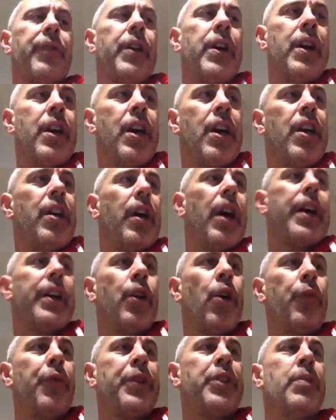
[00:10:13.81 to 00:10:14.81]
And hopefully
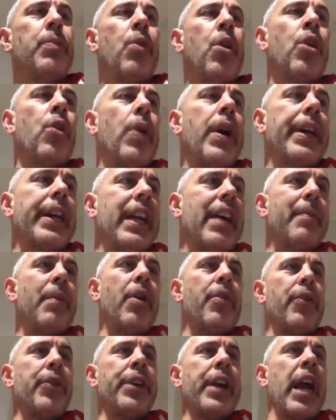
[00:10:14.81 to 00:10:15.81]
tomorrow I could have my other
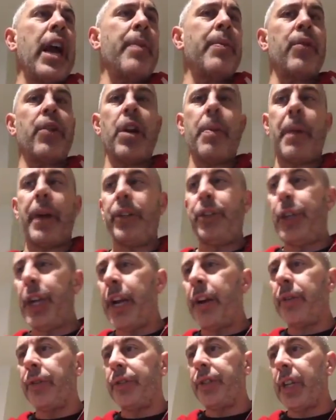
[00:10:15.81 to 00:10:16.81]
camera and my chair set
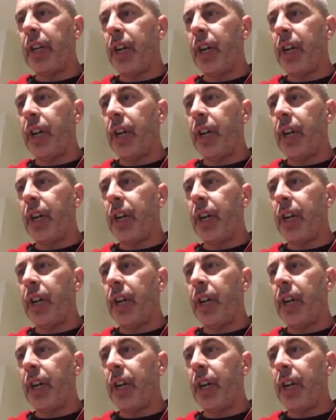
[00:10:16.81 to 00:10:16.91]
up